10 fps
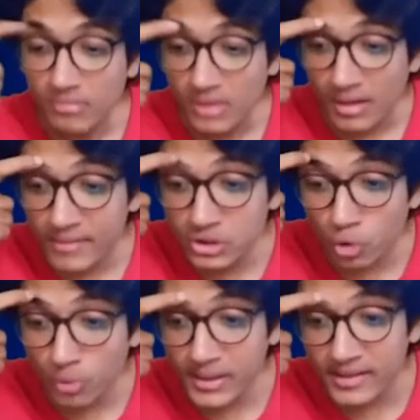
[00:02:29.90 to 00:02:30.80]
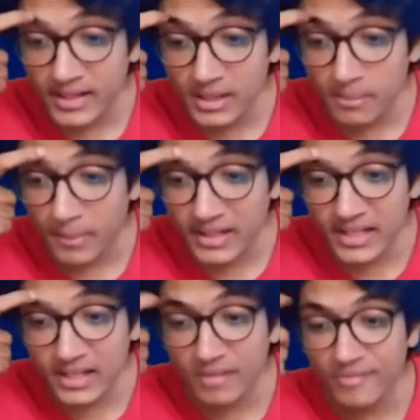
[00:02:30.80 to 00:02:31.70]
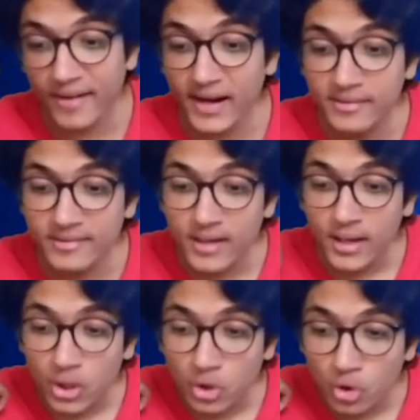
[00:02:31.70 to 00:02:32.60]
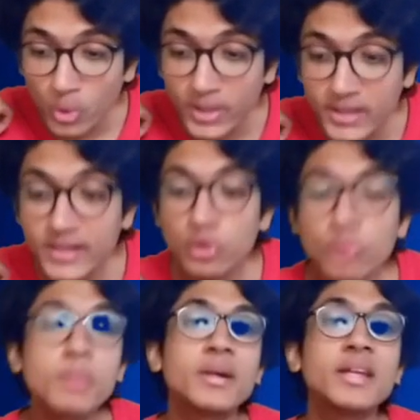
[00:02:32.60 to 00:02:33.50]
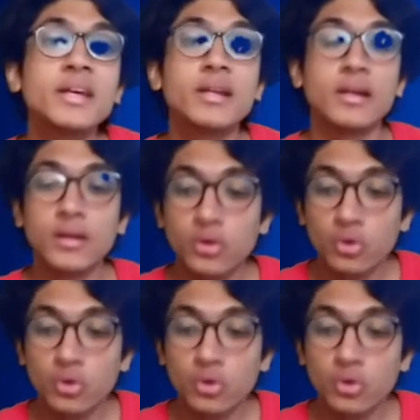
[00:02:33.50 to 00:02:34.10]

which omits any material facts, knowing it to be material